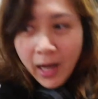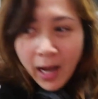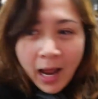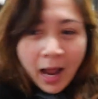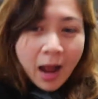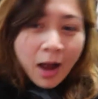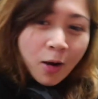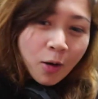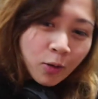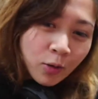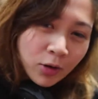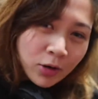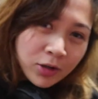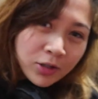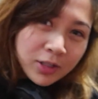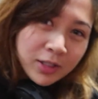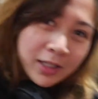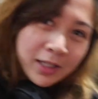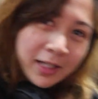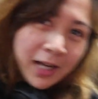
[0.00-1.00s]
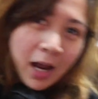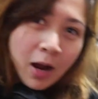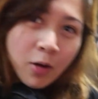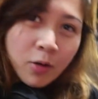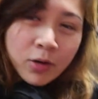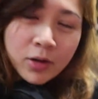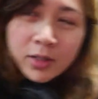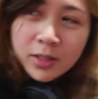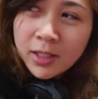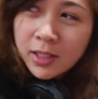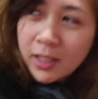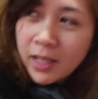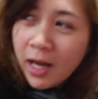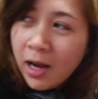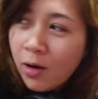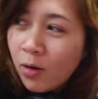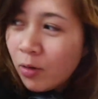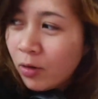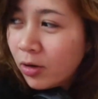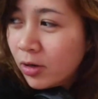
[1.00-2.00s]
hours and hours and
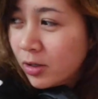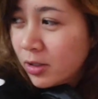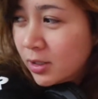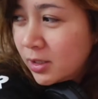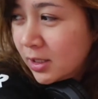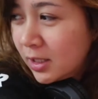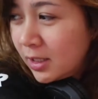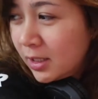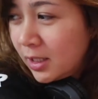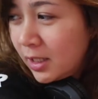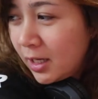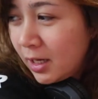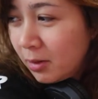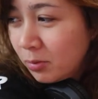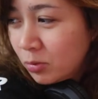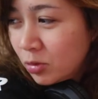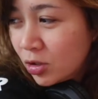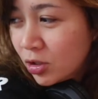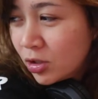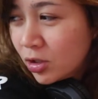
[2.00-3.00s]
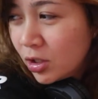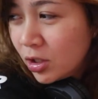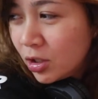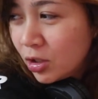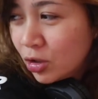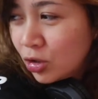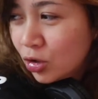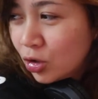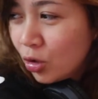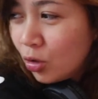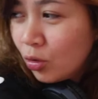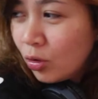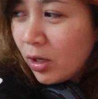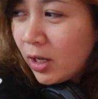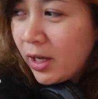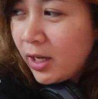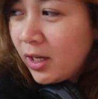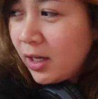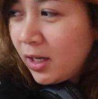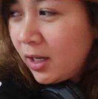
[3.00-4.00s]
hours, and then I'm just gonna show
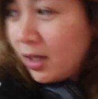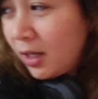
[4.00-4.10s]
like